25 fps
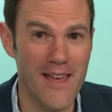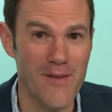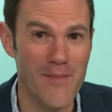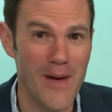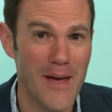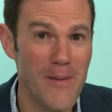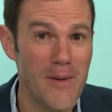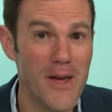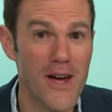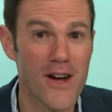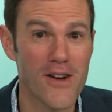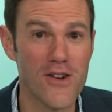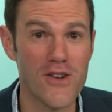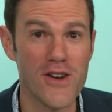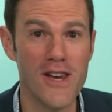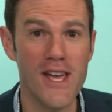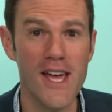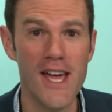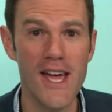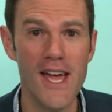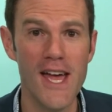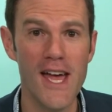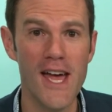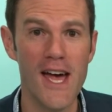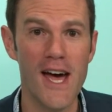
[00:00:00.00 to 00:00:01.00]
Maybe I could
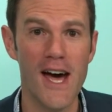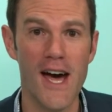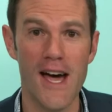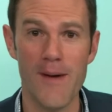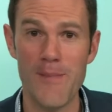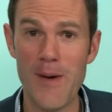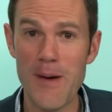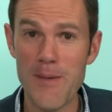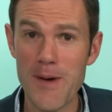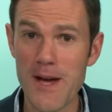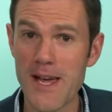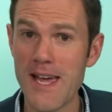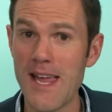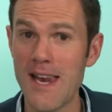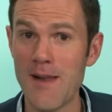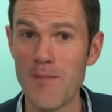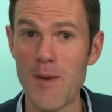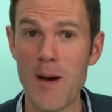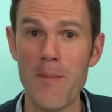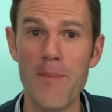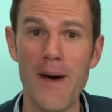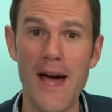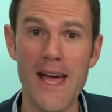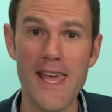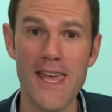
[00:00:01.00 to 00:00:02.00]
get it in my
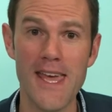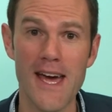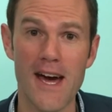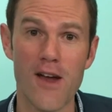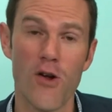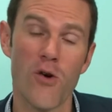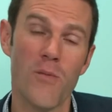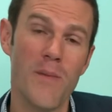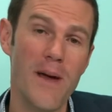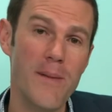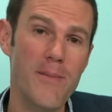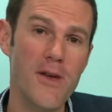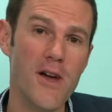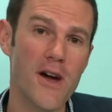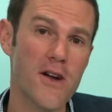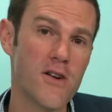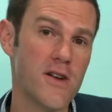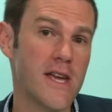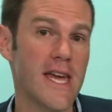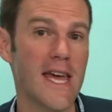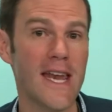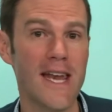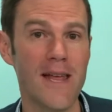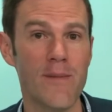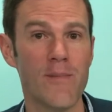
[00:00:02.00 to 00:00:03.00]
backyard, or maybe I could
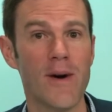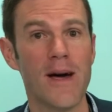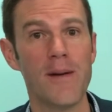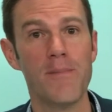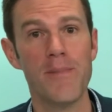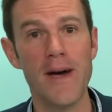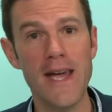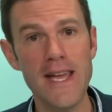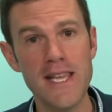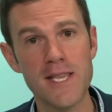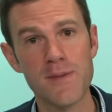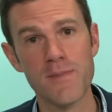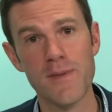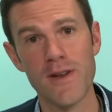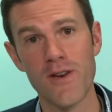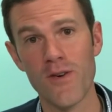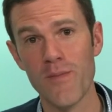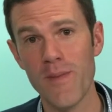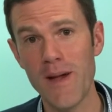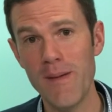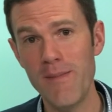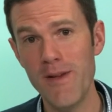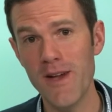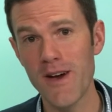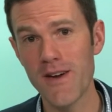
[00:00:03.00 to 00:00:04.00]
get it in my basement, or
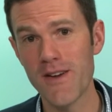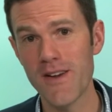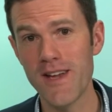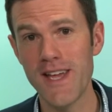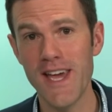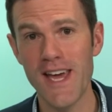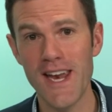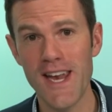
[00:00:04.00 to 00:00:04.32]
maybe I could